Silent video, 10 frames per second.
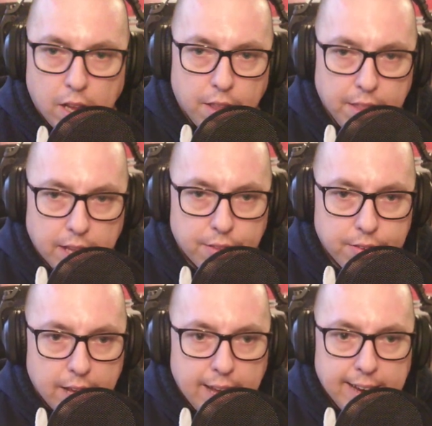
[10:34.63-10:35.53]
the other
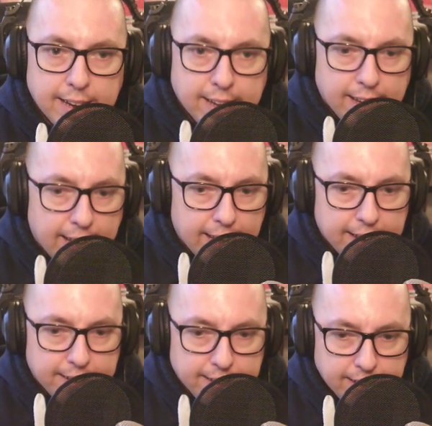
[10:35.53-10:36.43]
day,
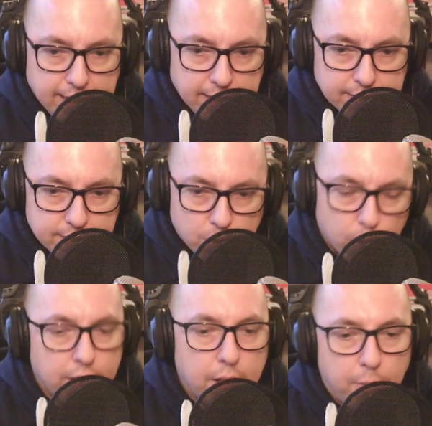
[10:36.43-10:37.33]
and he's
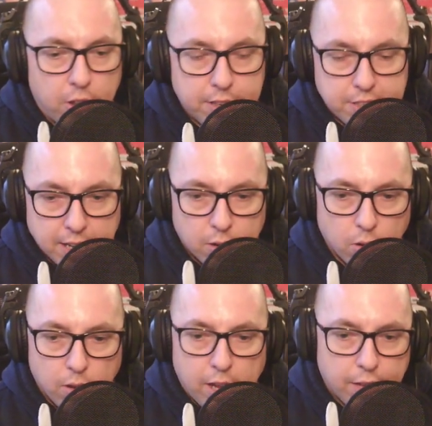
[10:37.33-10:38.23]
going to come on the
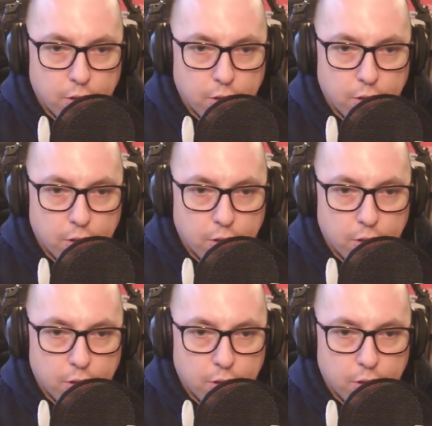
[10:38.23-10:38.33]
channel,